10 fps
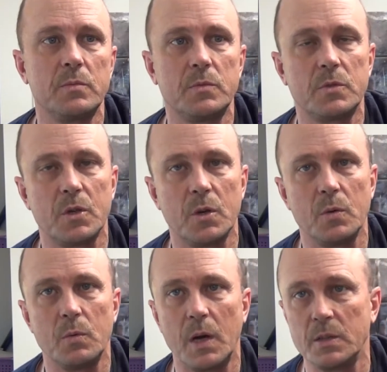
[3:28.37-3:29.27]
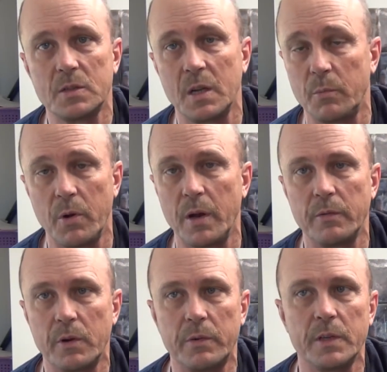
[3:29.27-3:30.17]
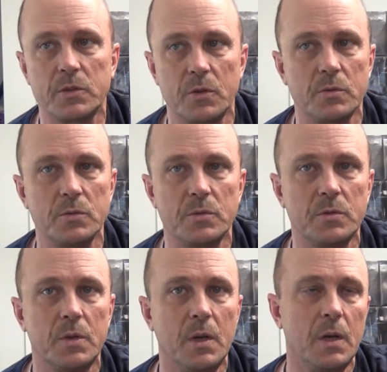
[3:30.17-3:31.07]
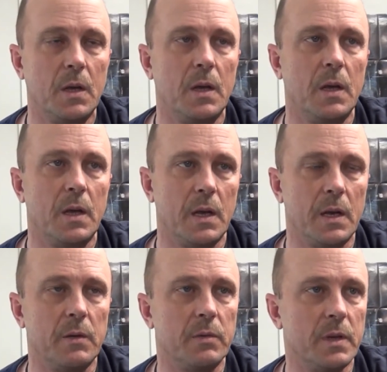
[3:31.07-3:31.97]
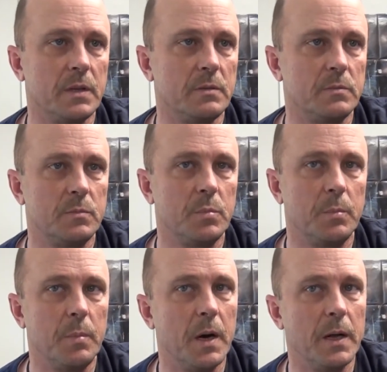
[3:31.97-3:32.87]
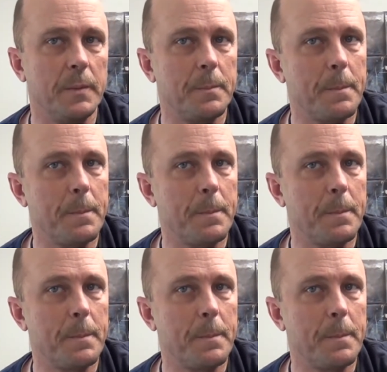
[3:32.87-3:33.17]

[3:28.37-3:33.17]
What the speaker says: So I'll just let them run around in circles and everything. But